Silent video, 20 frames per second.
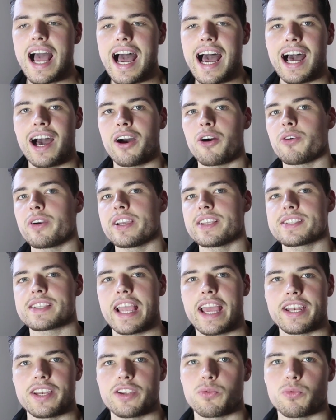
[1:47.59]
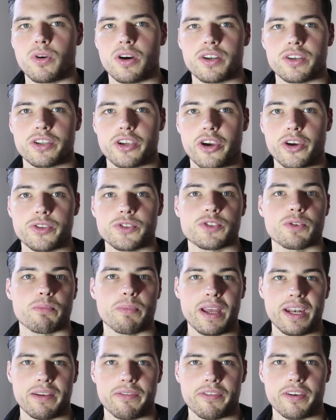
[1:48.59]
how is anyone going to
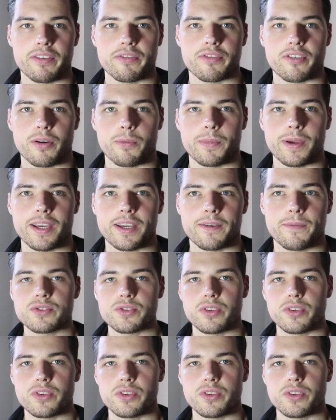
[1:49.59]
benefit from it?